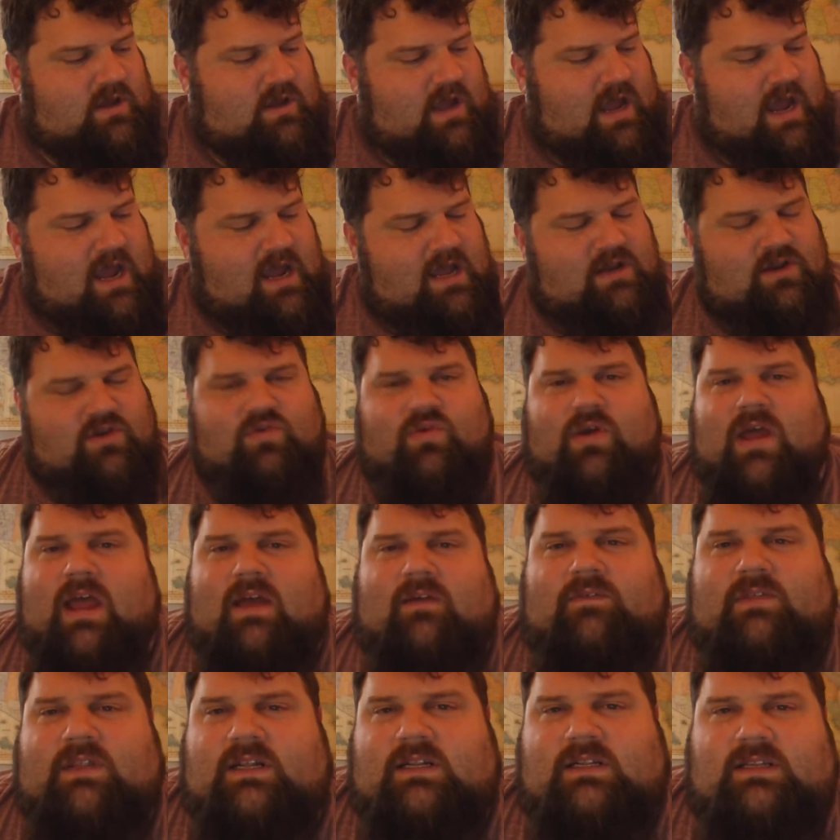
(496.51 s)

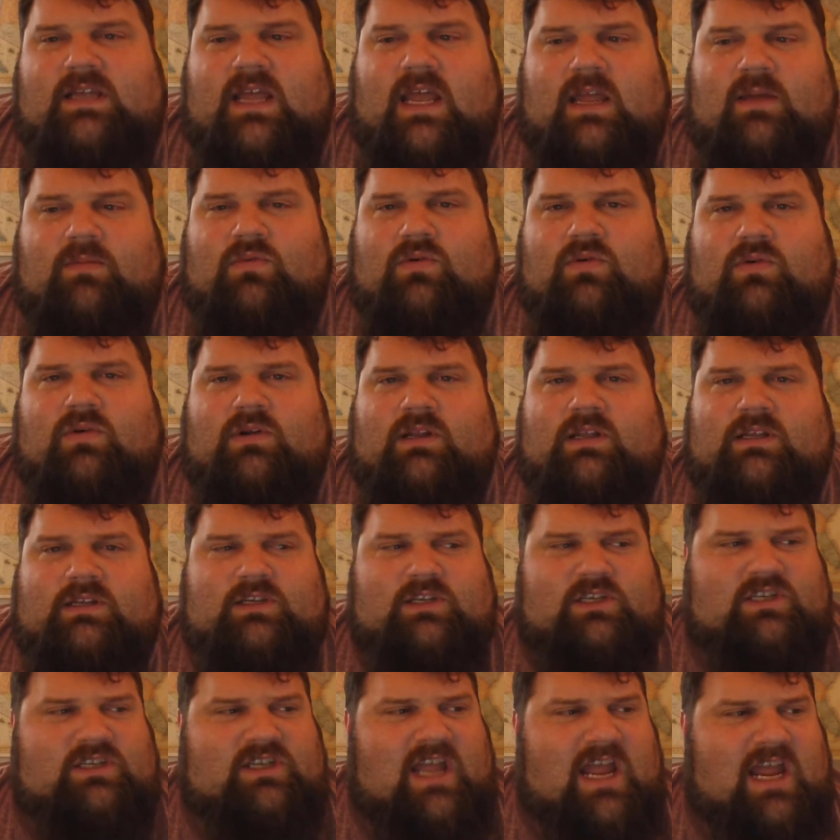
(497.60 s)
handcrafted table, and it's
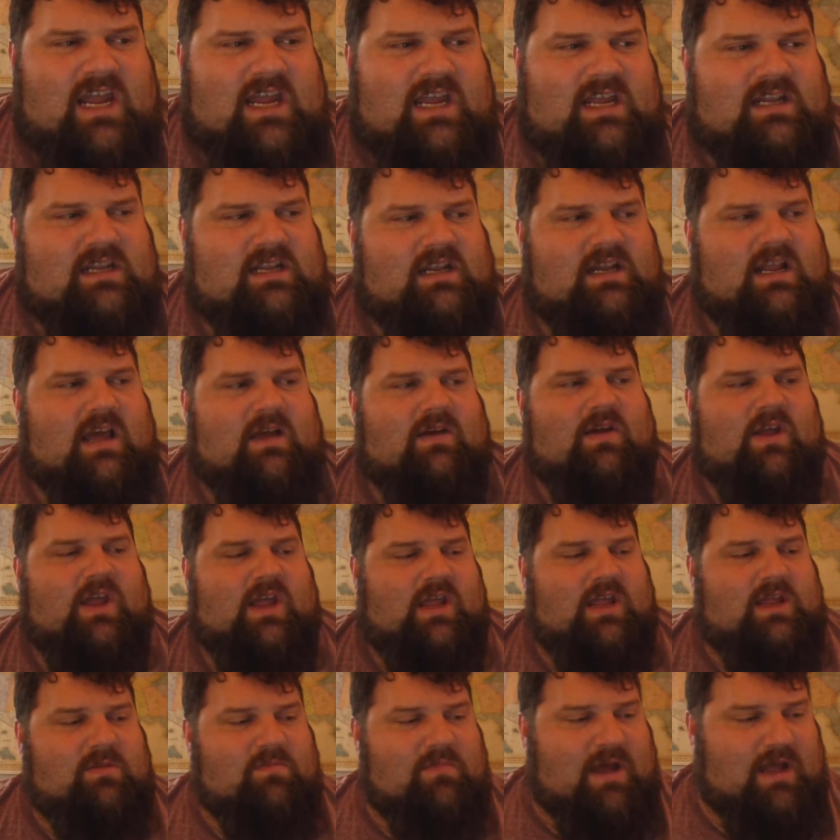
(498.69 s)
stained, and I
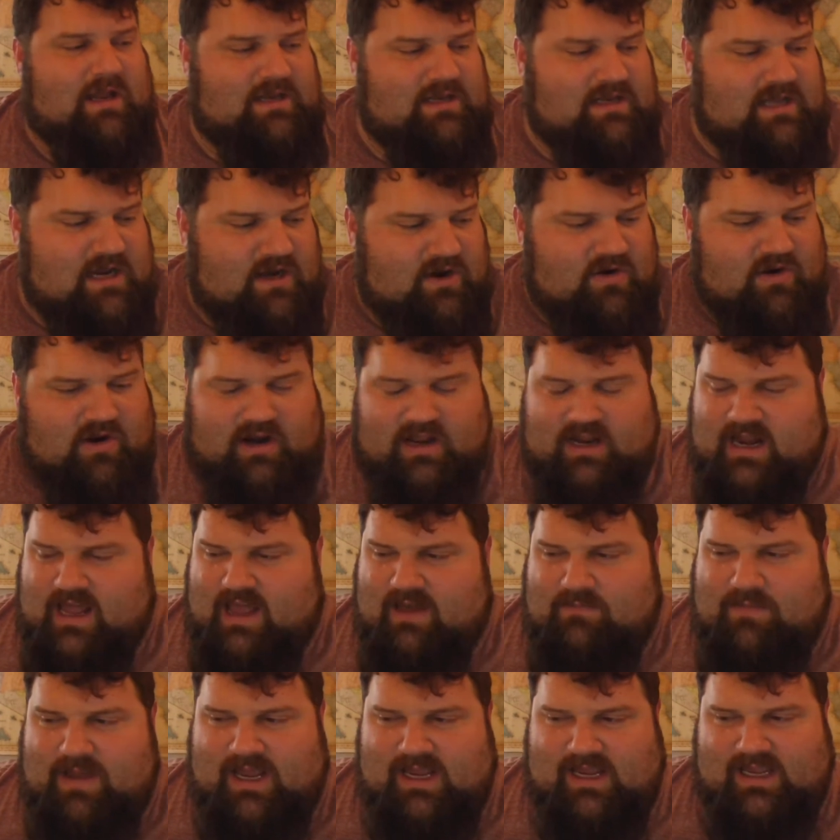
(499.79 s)
eat my dinner on it, and I have
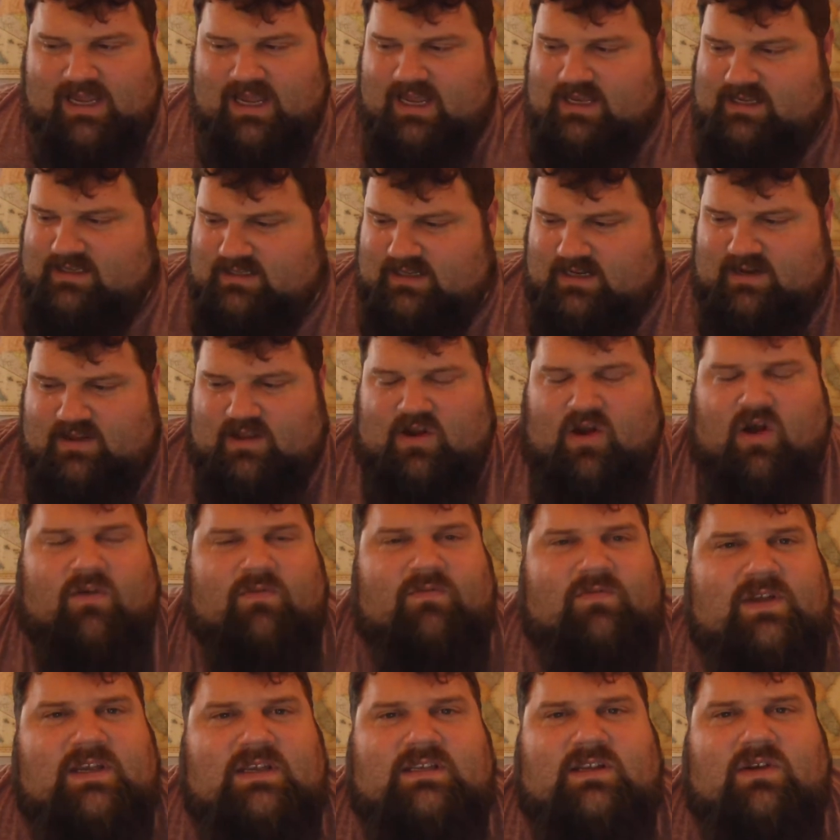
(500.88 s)
my guests, and they all
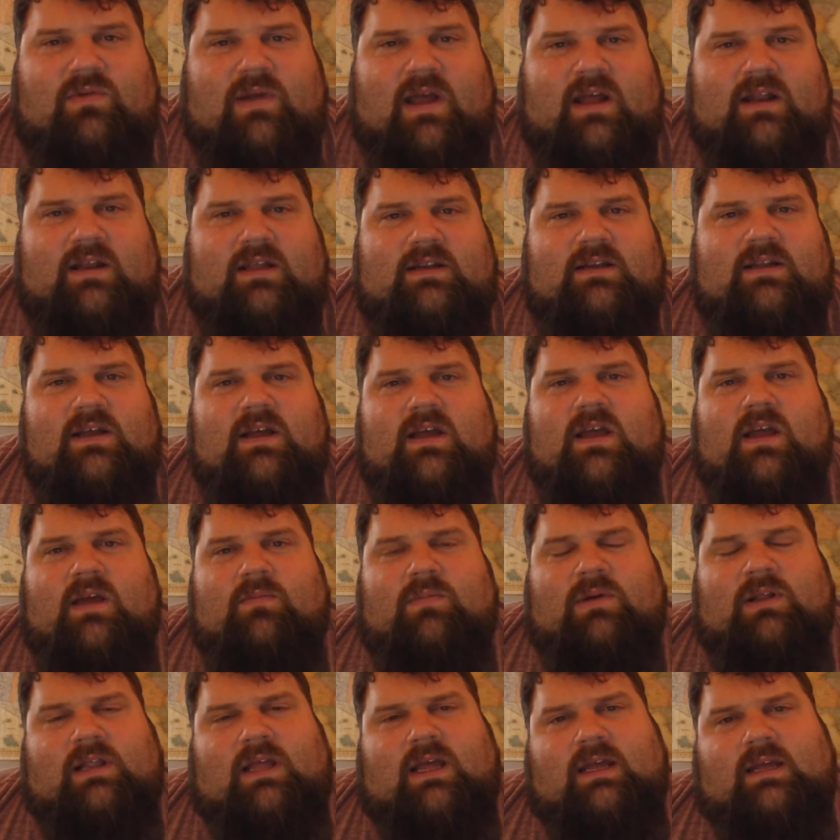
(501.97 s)
feast around it.
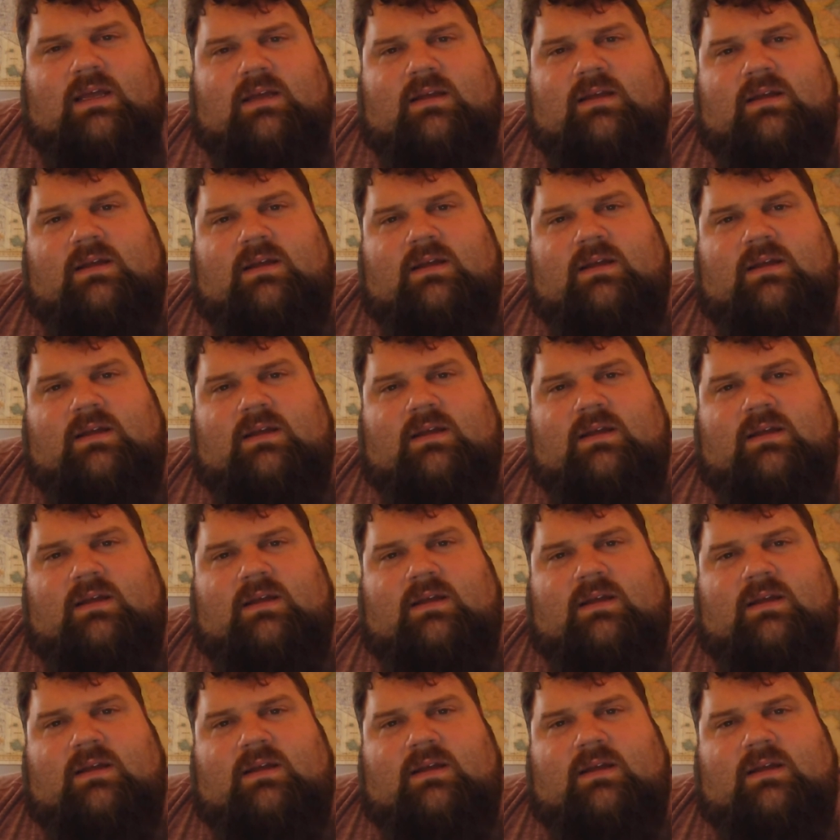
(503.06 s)
But like,